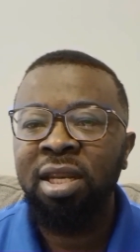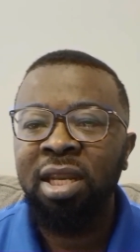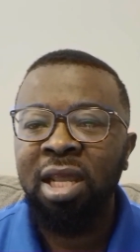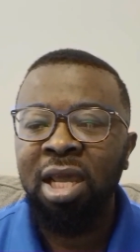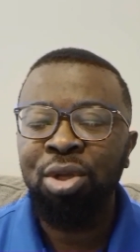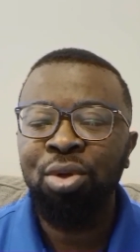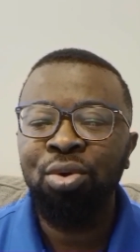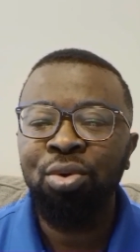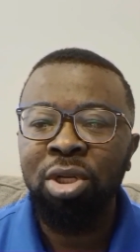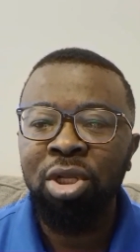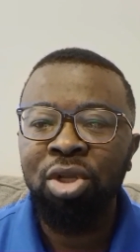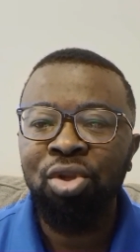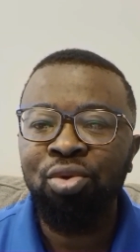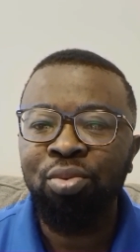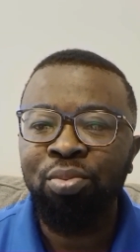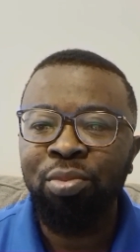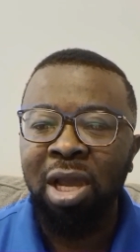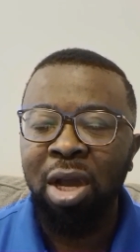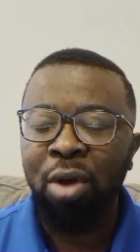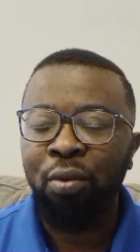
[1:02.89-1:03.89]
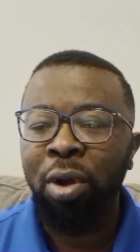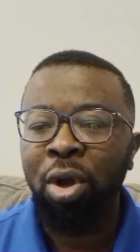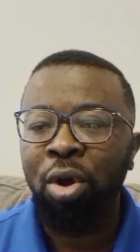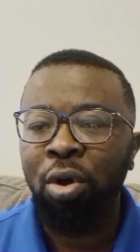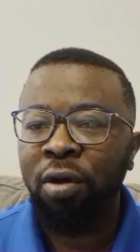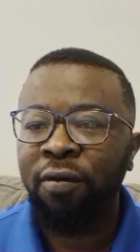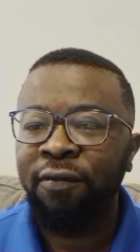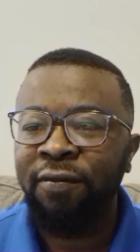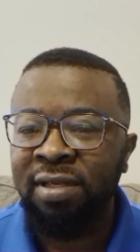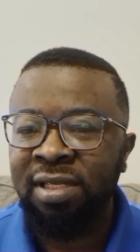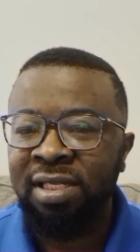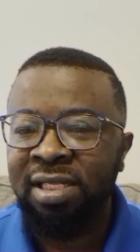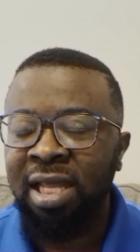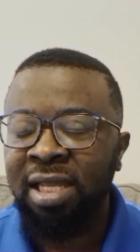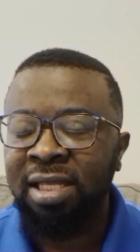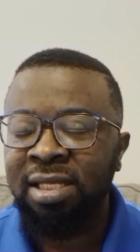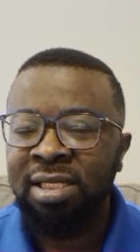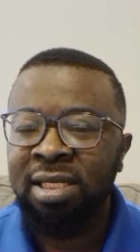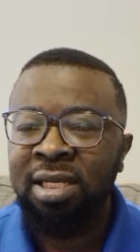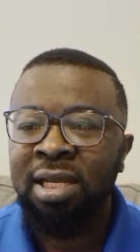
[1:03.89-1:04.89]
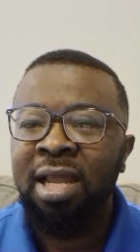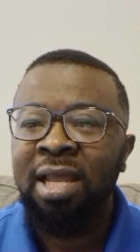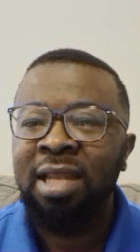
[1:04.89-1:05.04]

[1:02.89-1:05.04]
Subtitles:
that you need to be aware of is that